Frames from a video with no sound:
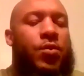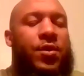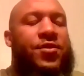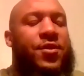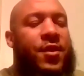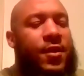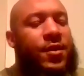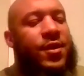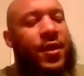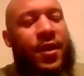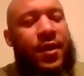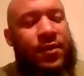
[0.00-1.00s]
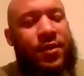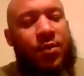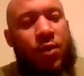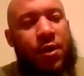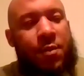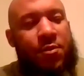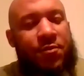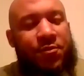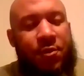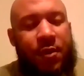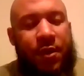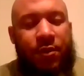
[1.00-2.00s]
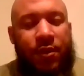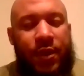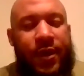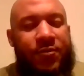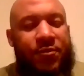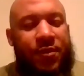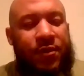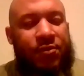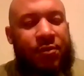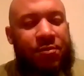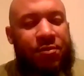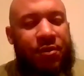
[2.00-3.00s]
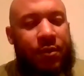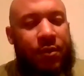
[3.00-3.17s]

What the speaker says: within the realm of your athletes, I'm